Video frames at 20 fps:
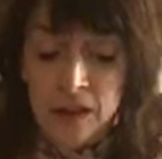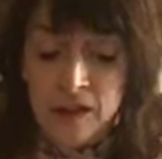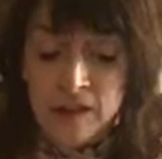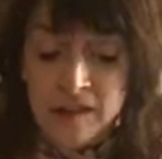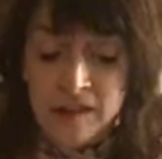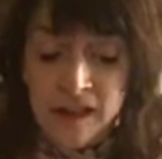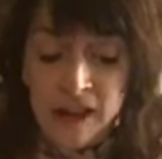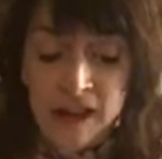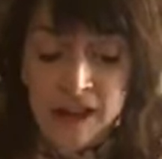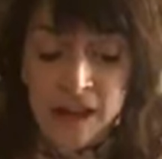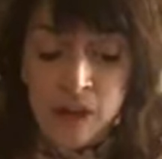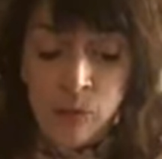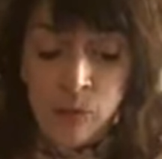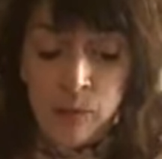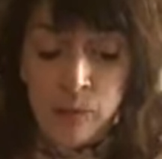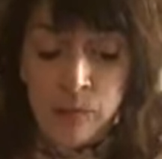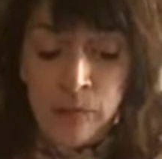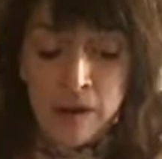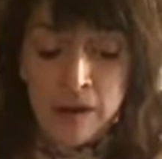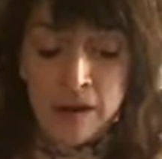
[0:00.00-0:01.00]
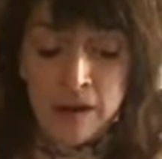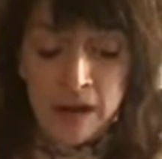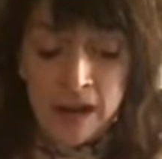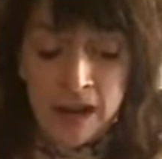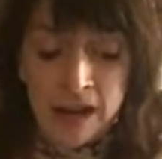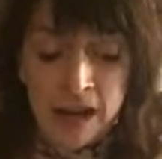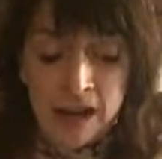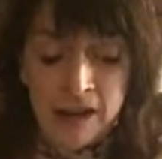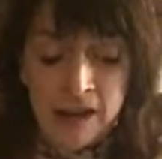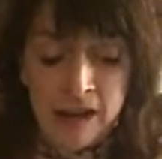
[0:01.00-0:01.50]
taking what money I
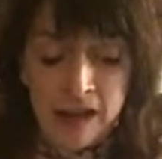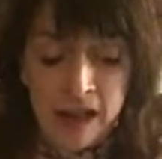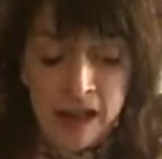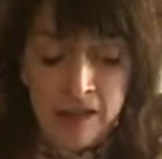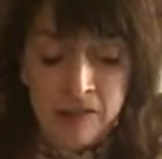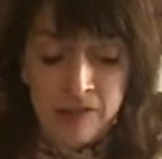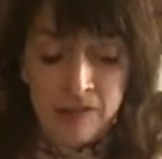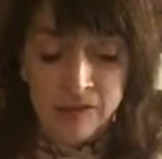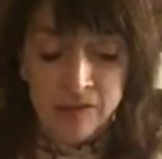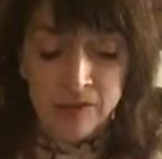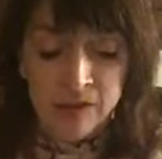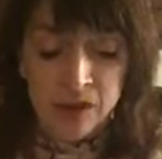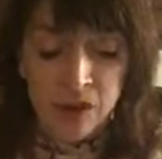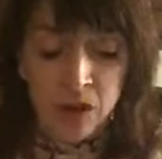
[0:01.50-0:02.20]
had left,